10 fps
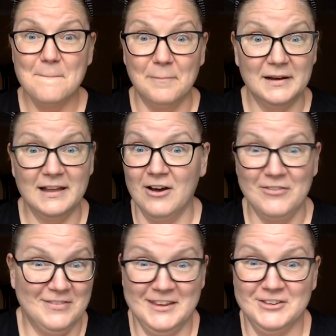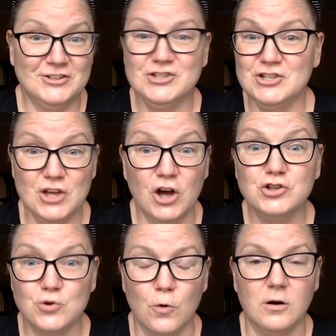but uh, you know, she's
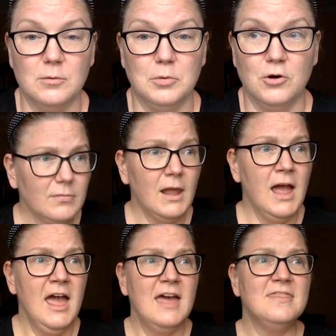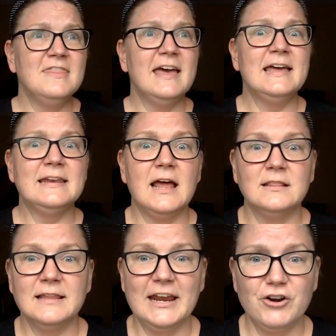adorable. And then
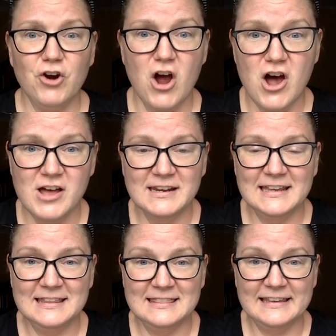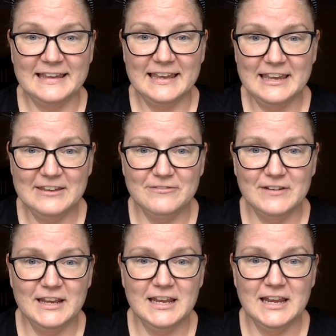later on in the
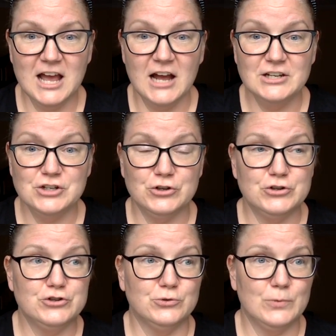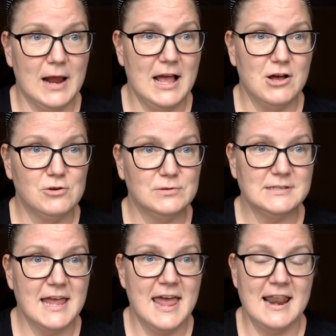evening, I turned around
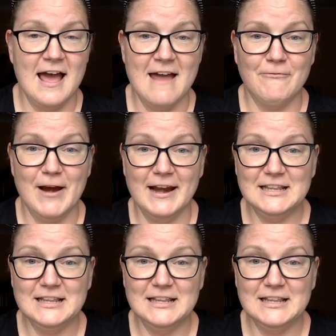and I ran